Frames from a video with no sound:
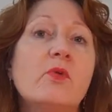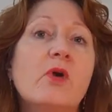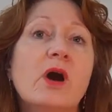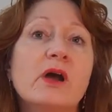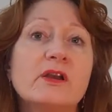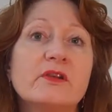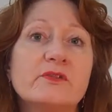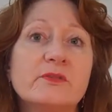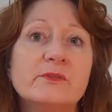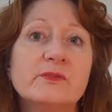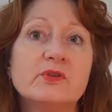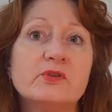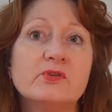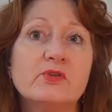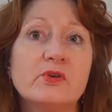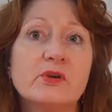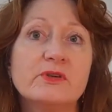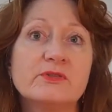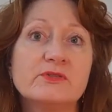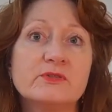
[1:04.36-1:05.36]
water from the
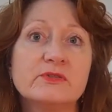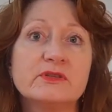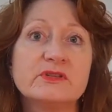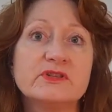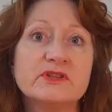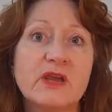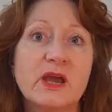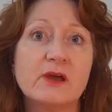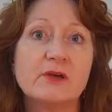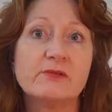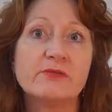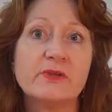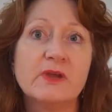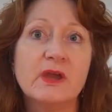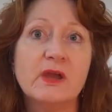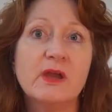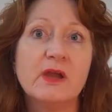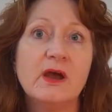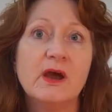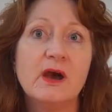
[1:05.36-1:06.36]
north to the south.
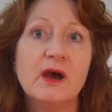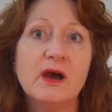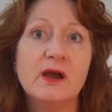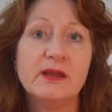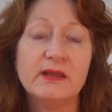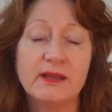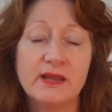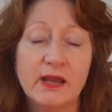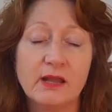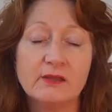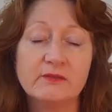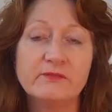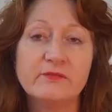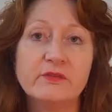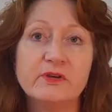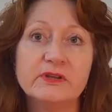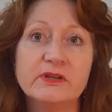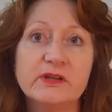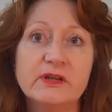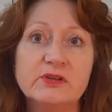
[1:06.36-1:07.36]
Uh, in
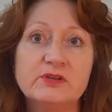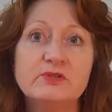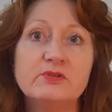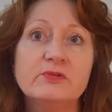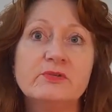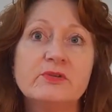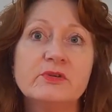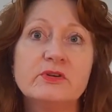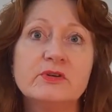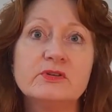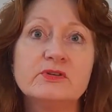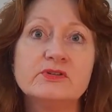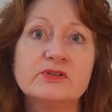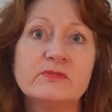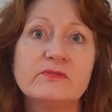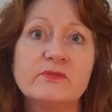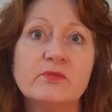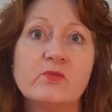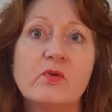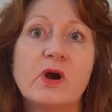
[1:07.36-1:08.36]
California, two-thirds
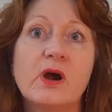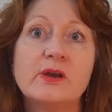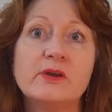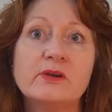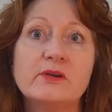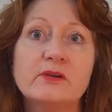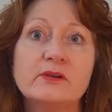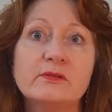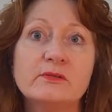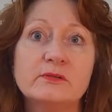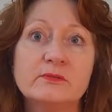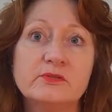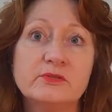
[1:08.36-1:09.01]
of the water,